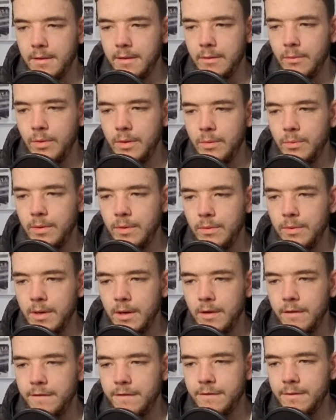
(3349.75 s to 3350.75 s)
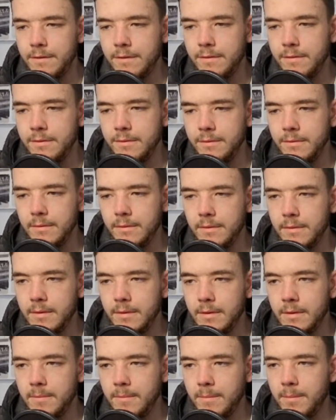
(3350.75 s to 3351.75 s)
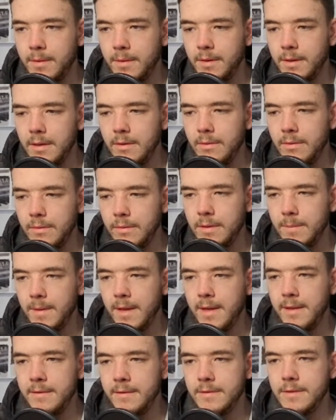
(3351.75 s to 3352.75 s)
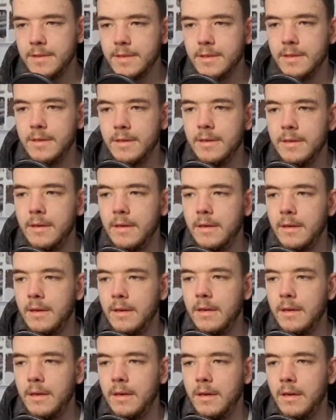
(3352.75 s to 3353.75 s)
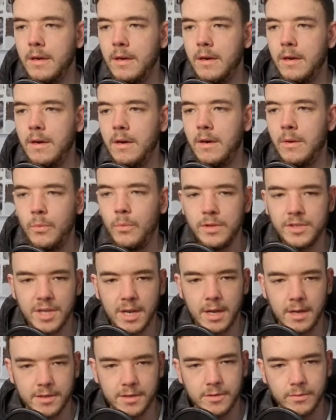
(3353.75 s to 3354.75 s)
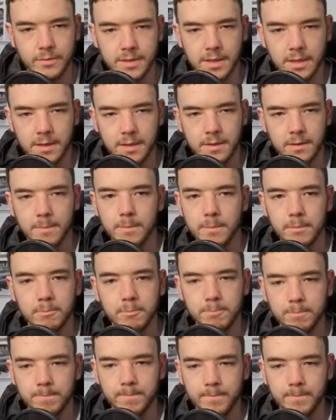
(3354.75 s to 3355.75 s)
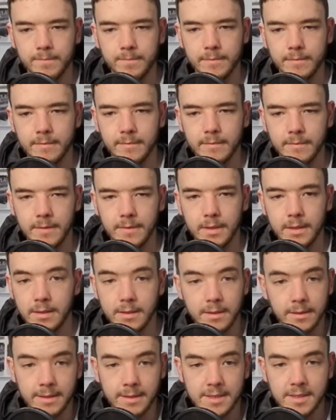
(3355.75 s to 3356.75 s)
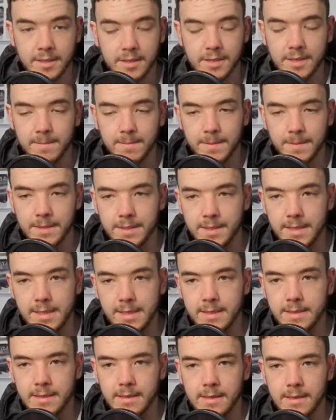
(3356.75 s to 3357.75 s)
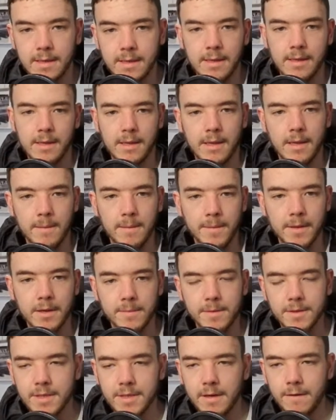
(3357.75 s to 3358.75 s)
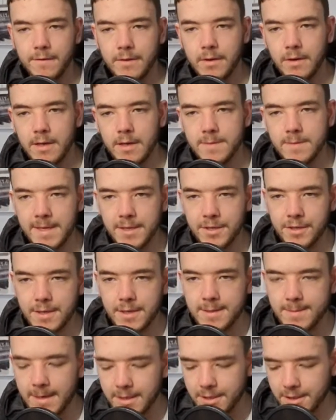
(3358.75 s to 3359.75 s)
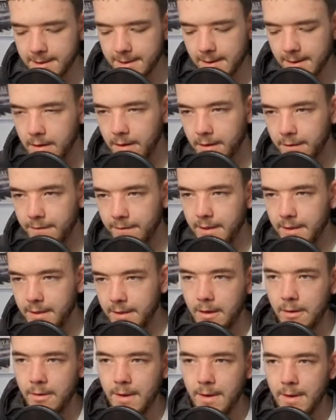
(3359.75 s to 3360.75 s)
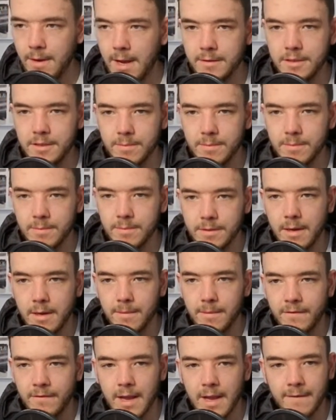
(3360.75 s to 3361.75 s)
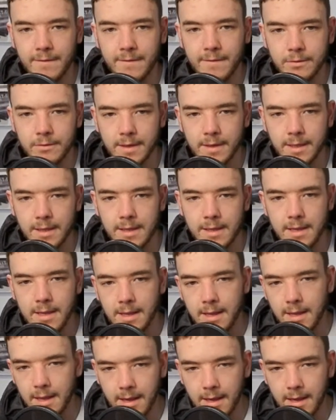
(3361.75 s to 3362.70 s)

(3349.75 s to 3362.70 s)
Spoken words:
that we will go through, but it all depends on which Arsenal turn up. And that's as simple as it is. Big up yourself, guys. Make sure you smash a like on the video and subscribe if you haven't already.